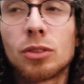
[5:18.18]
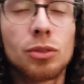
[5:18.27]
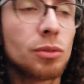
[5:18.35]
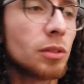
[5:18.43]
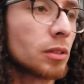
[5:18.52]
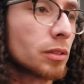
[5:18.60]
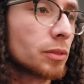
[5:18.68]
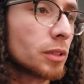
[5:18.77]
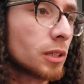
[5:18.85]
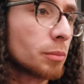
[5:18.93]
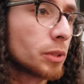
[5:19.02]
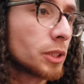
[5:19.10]
too young to
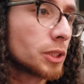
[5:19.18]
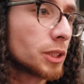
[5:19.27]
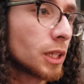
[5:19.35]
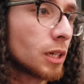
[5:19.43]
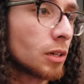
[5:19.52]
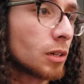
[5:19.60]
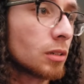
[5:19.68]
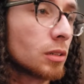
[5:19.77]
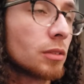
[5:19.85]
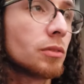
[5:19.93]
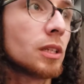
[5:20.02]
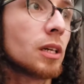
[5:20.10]
really appreciate it on a
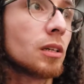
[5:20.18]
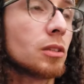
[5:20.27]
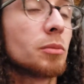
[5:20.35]
level that other